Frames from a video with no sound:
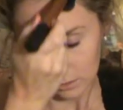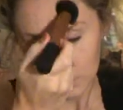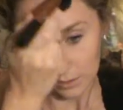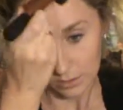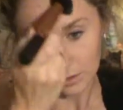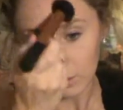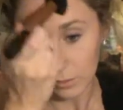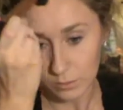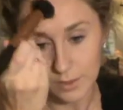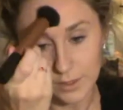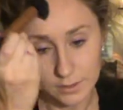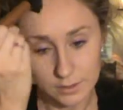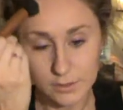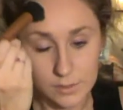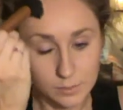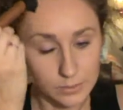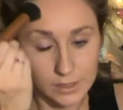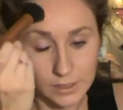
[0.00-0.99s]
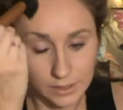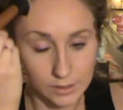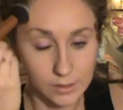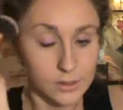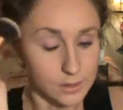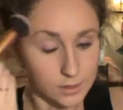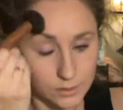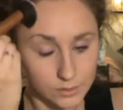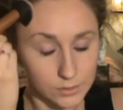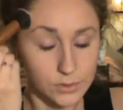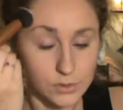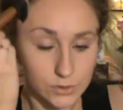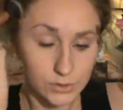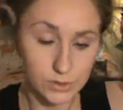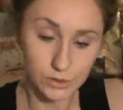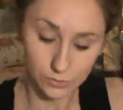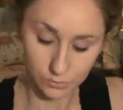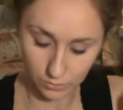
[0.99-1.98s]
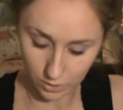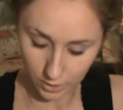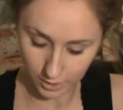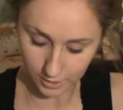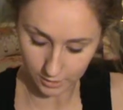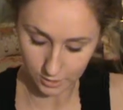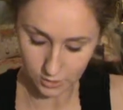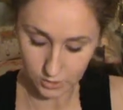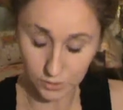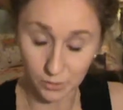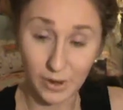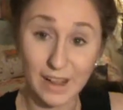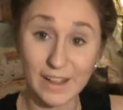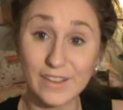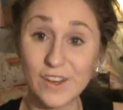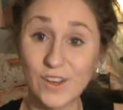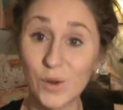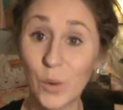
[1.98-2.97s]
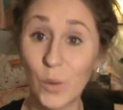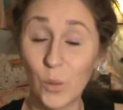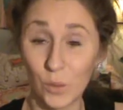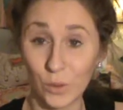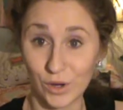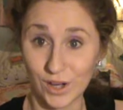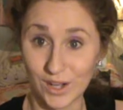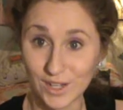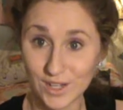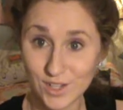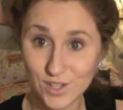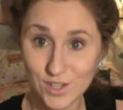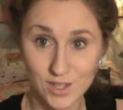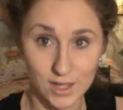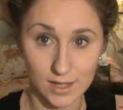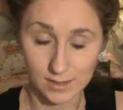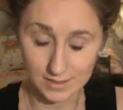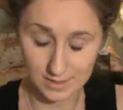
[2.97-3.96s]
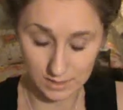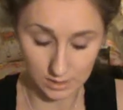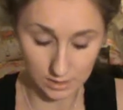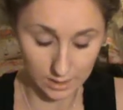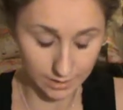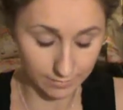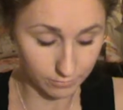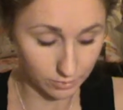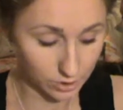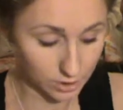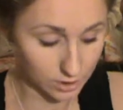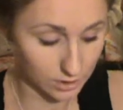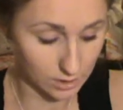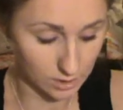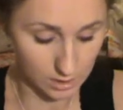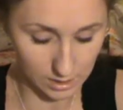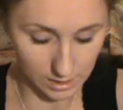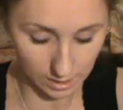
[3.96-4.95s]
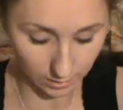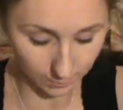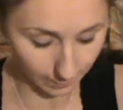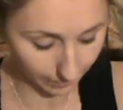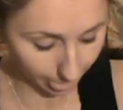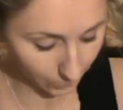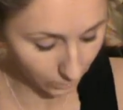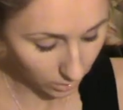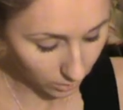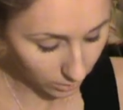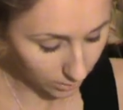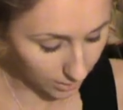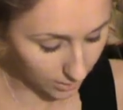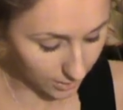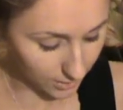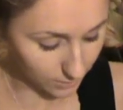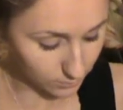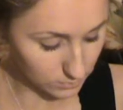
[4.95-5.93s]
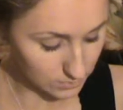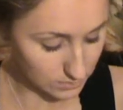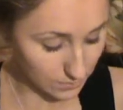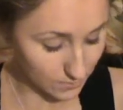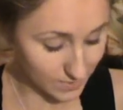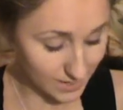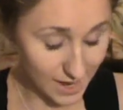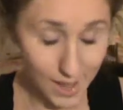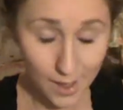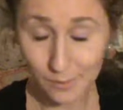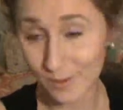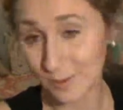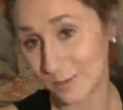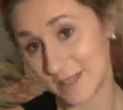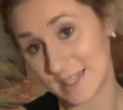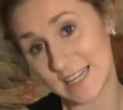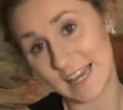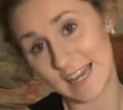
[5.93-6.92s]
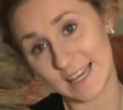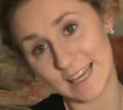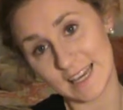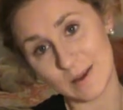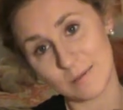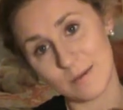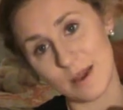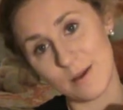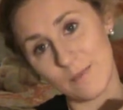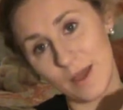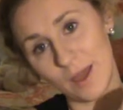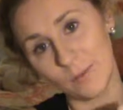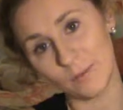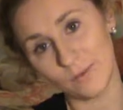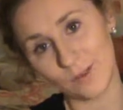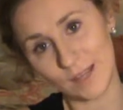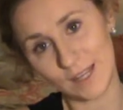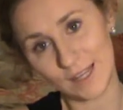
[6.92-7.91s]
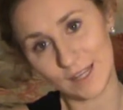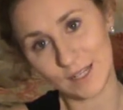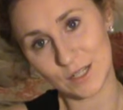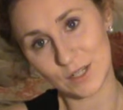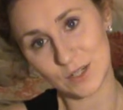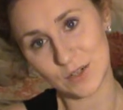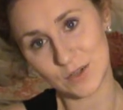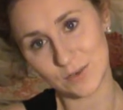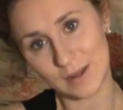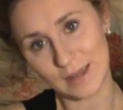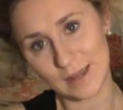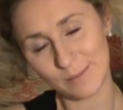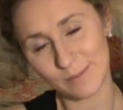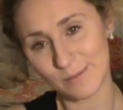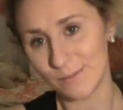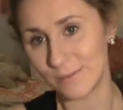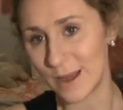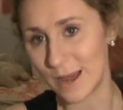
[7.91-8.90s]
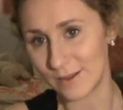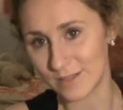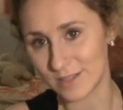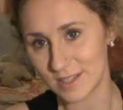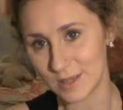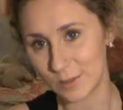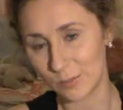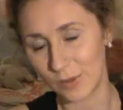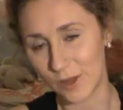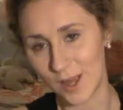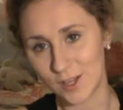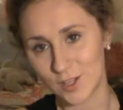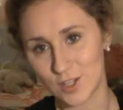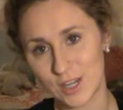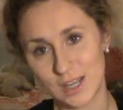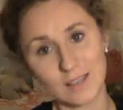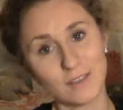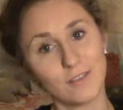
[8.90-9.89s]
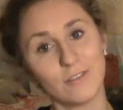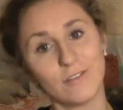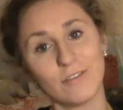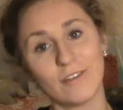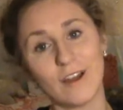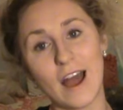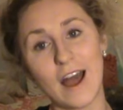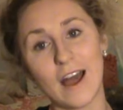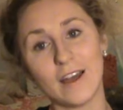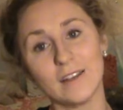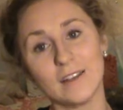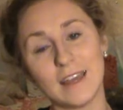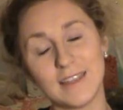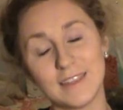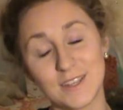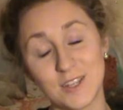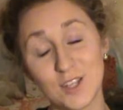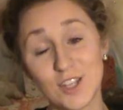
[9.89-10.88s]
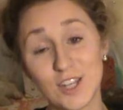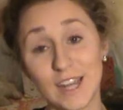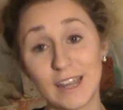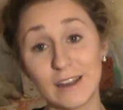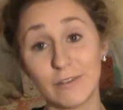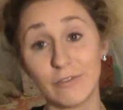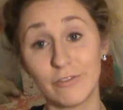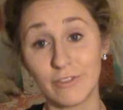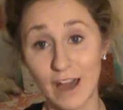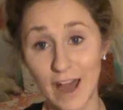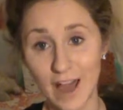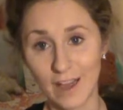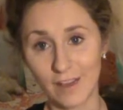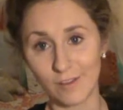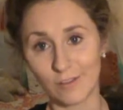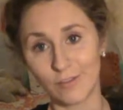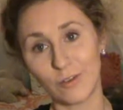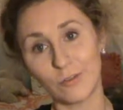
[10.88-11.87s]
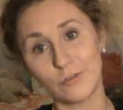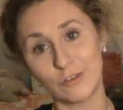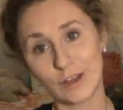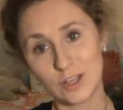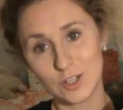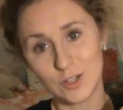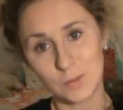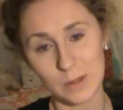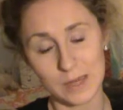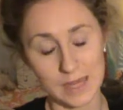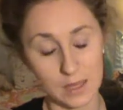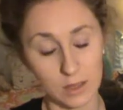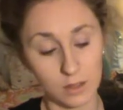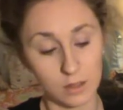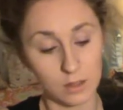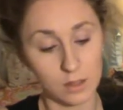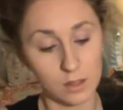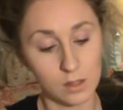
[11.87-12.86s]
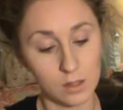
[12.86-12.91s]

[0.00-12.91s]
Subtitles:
I don't want it to be too harsh to where I look orange. That's never a good thing. So now I'm going to be taking my Maybelline Dream Bouncy Blush in the shade 5 Fresh Pink.